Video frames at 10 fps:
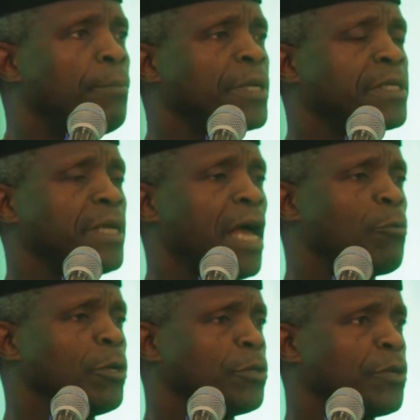But I
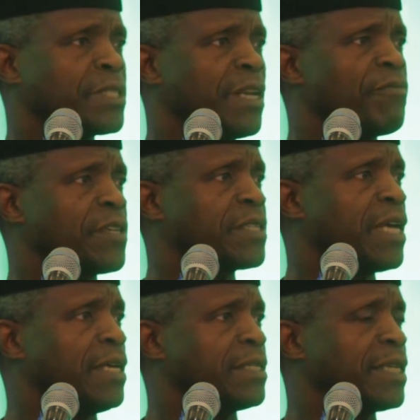want to just
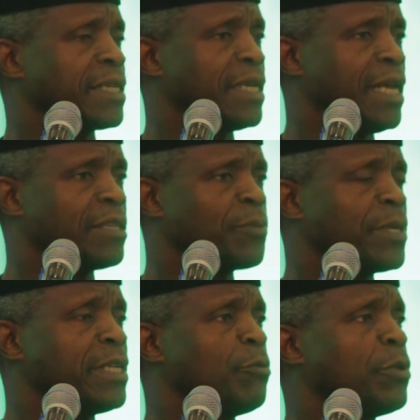emphasize that,
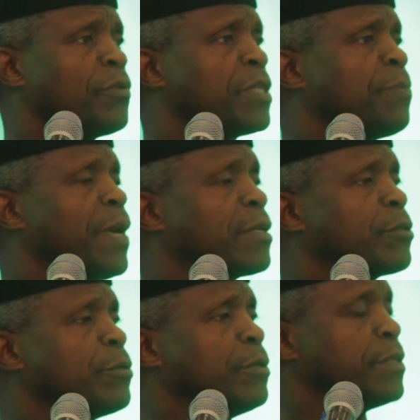especially with
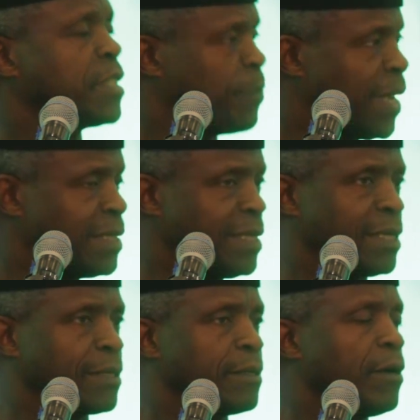respect to
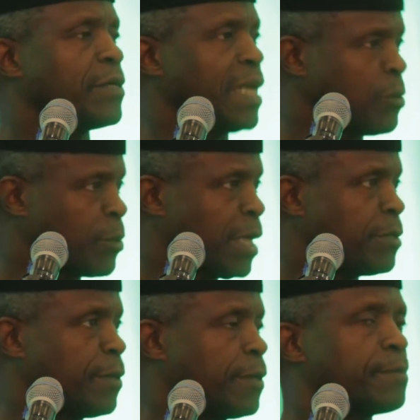spending on
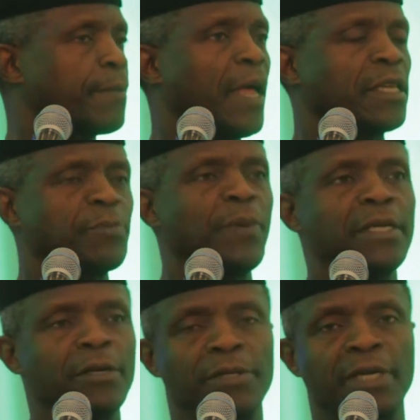education and
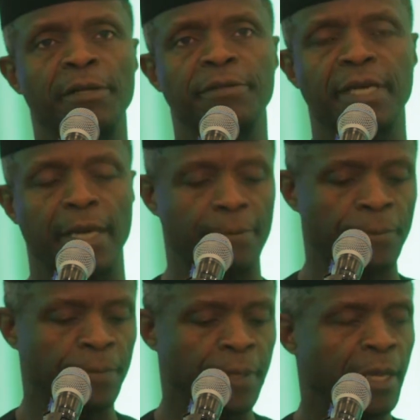spending on healthcare,
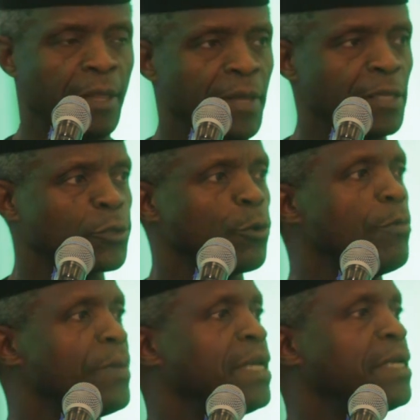there's
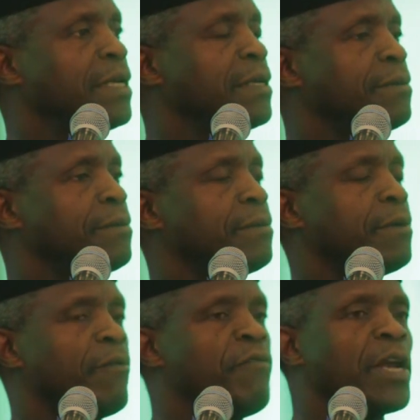so many
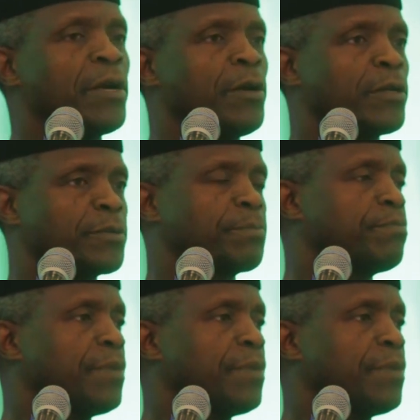various